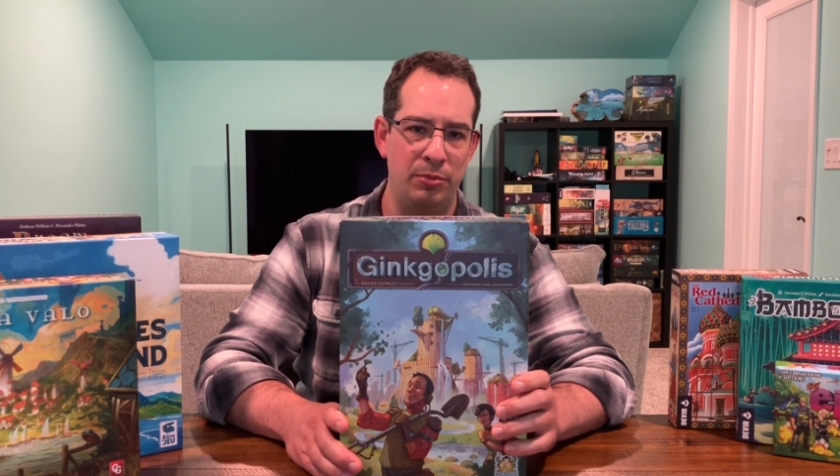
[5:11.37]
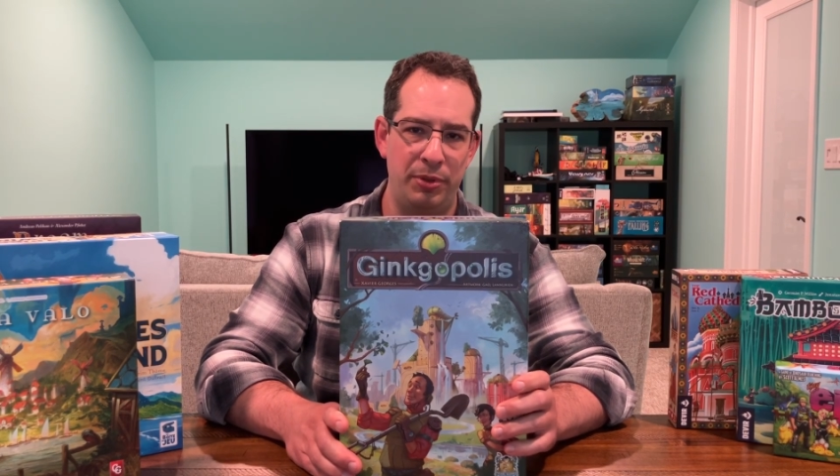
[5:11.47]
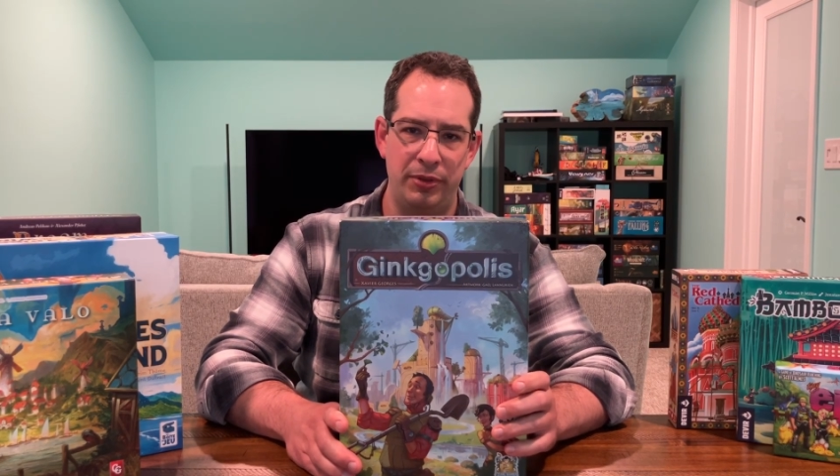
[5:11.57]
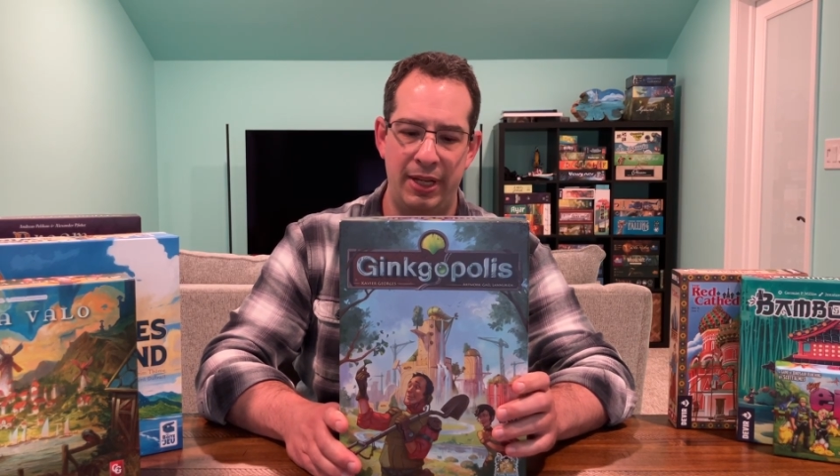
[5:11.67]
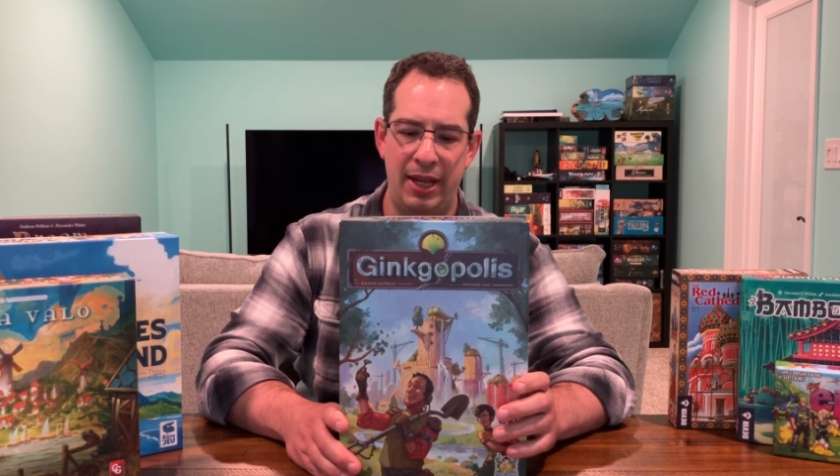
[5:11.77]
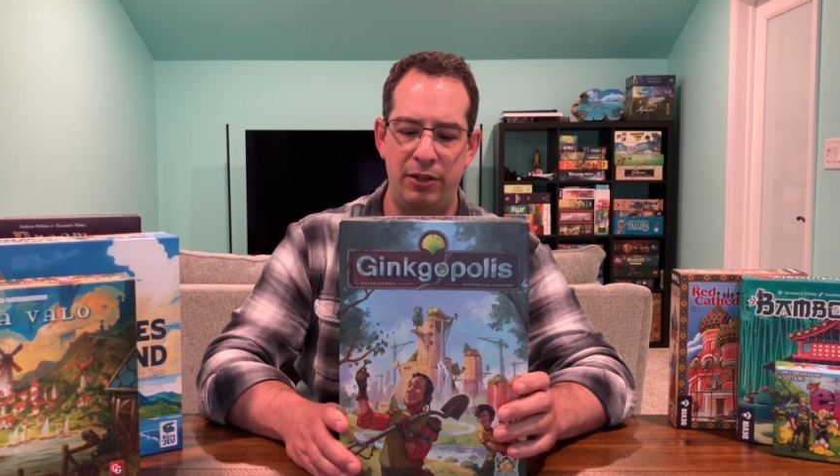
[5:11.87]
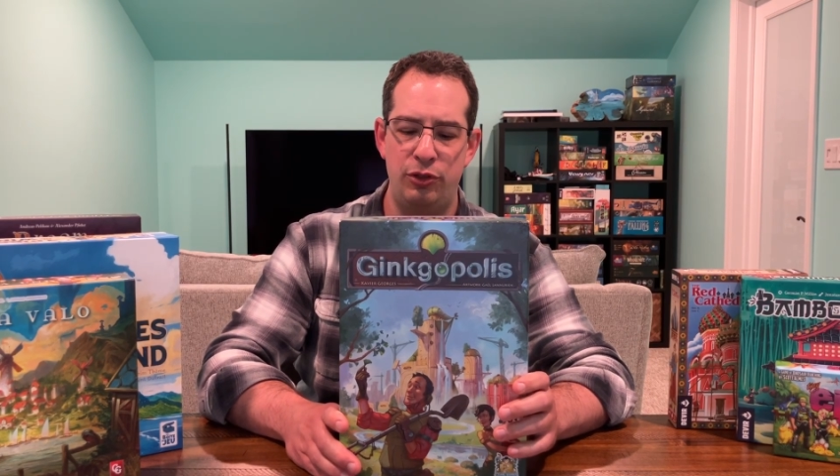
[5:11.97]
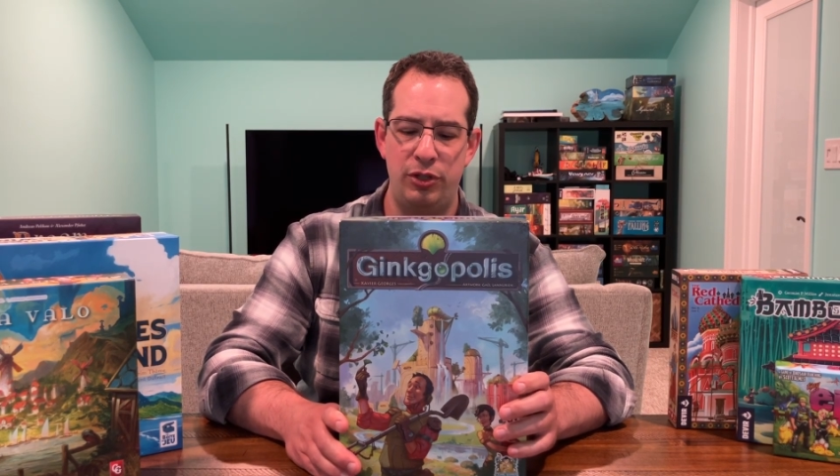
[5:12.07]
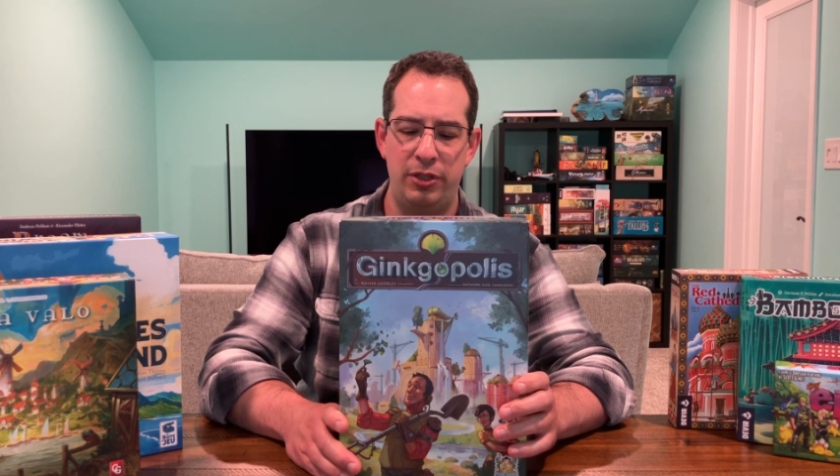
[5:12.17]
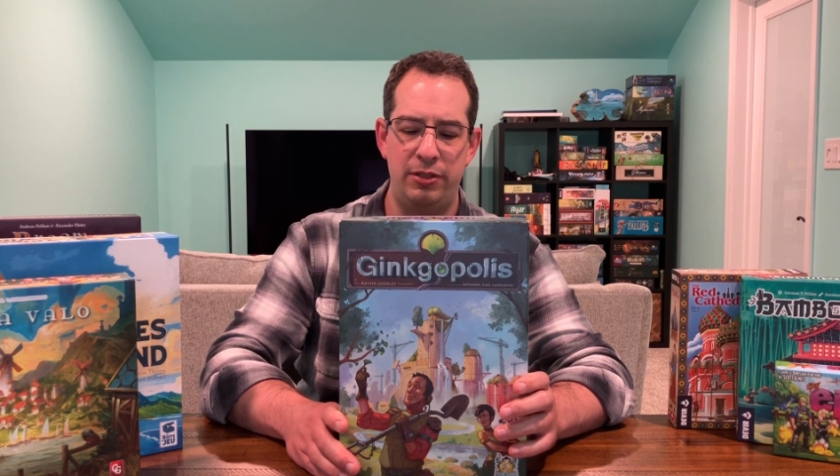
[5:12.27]
building
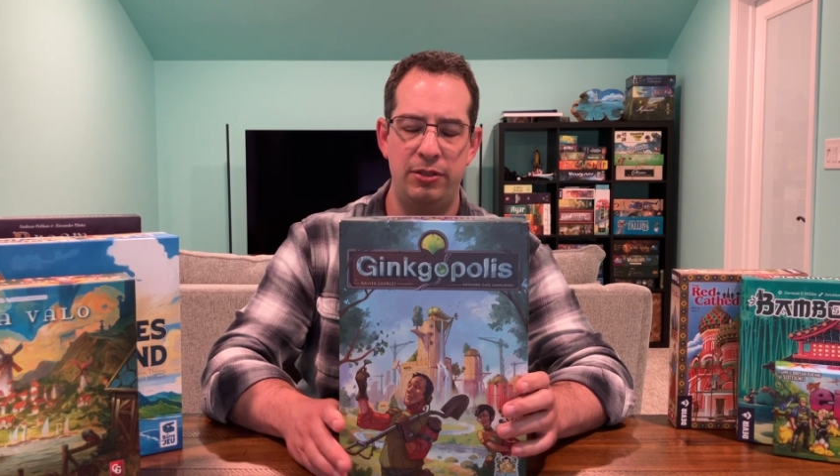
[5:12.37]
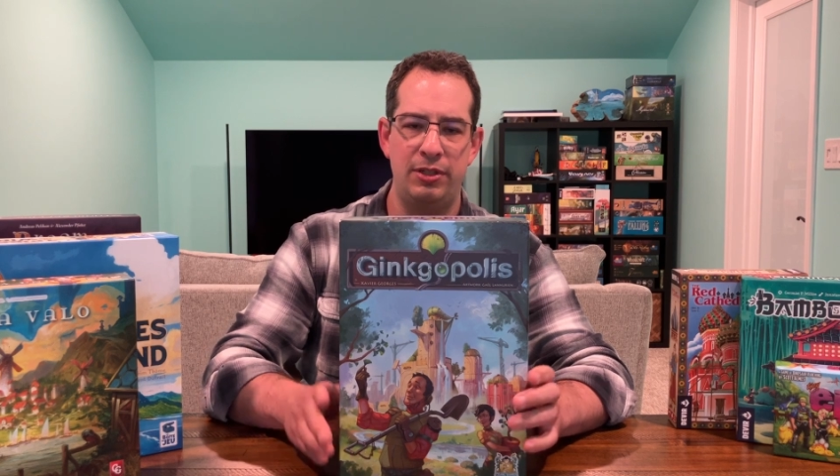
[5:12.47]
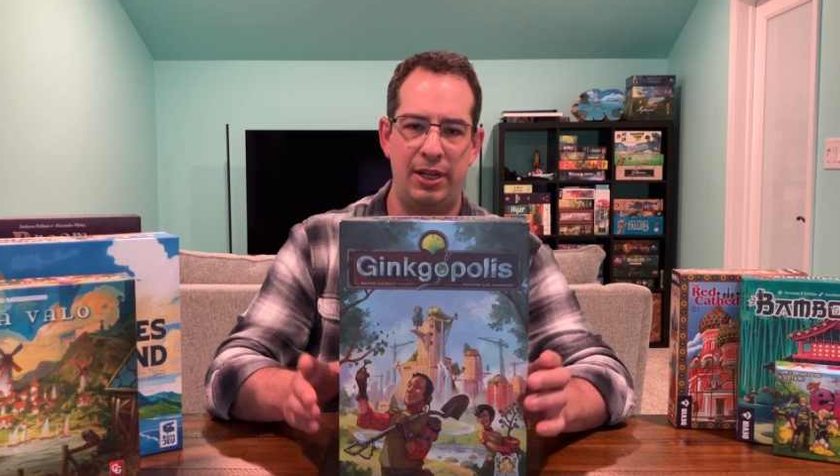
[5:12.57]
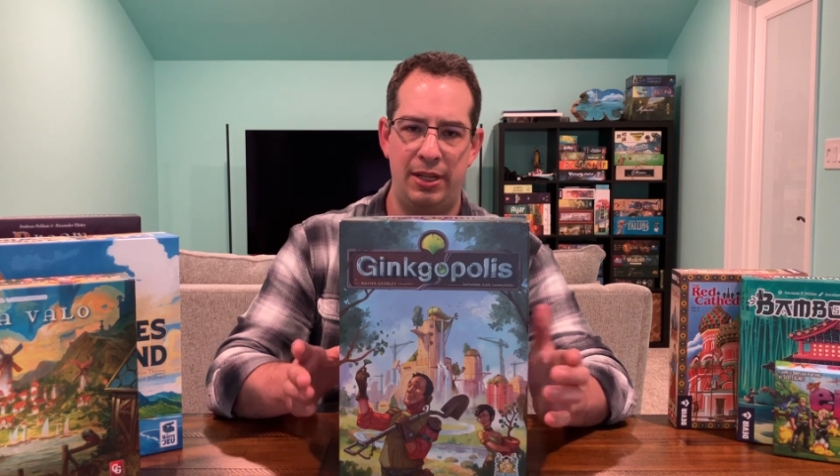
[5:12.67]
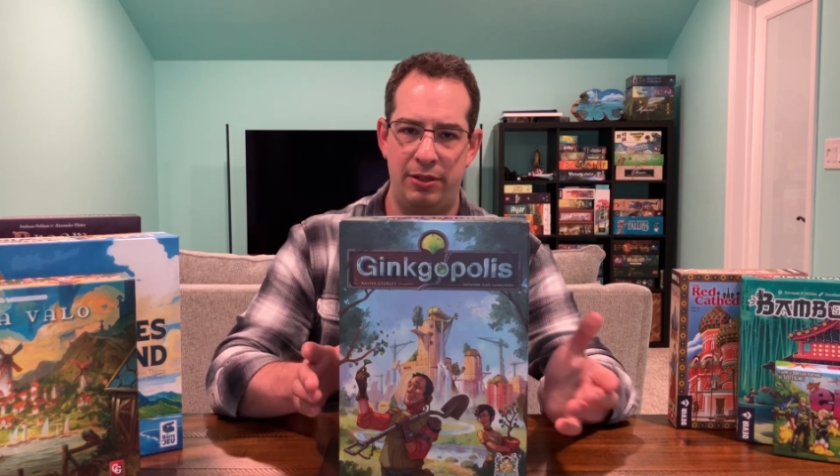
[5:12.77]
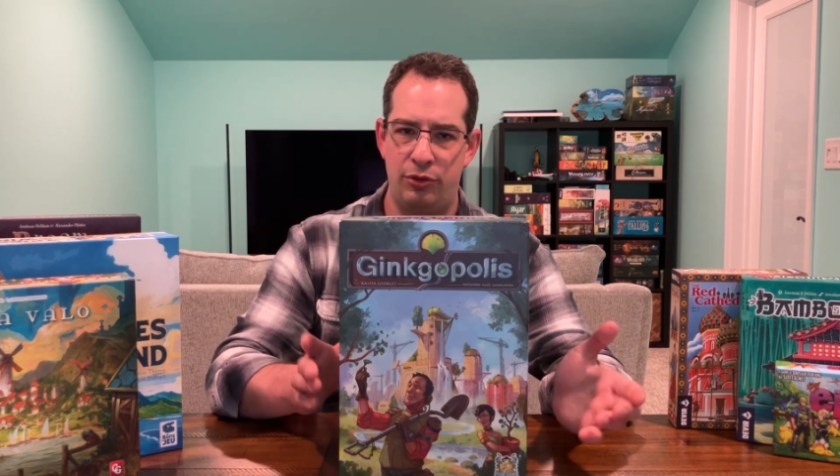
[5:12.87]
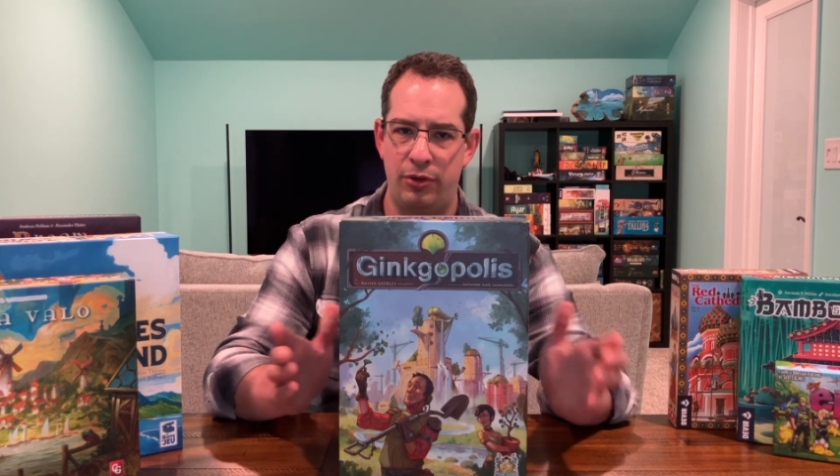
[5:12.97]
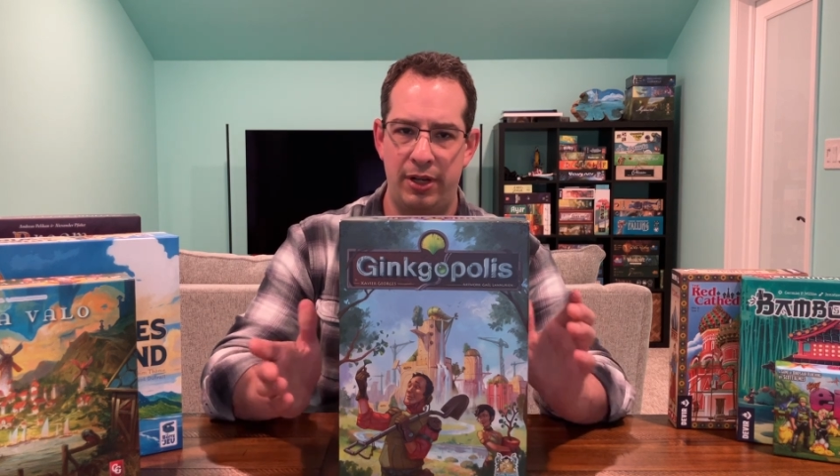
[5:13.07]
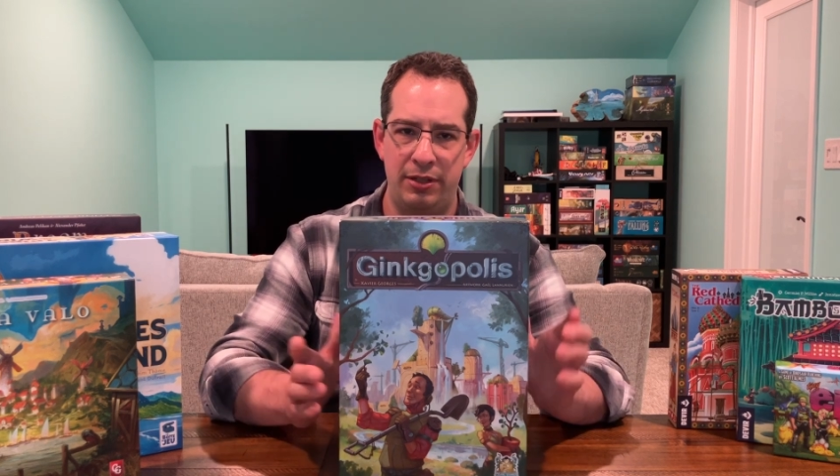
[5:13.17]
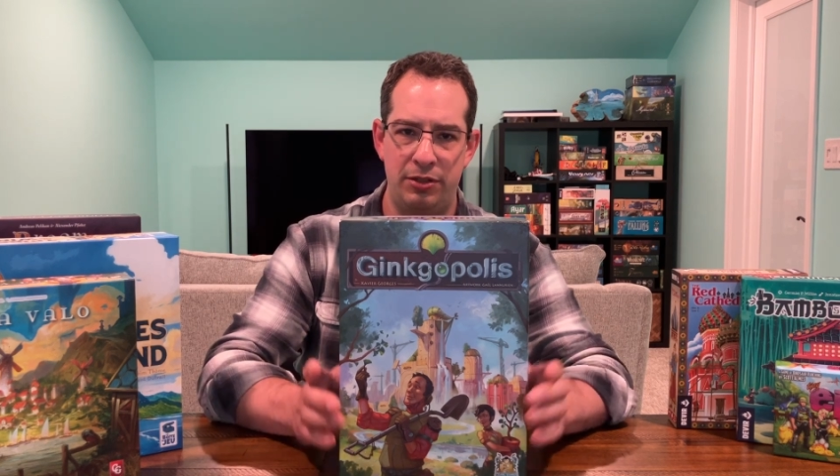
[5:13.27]
engines and trying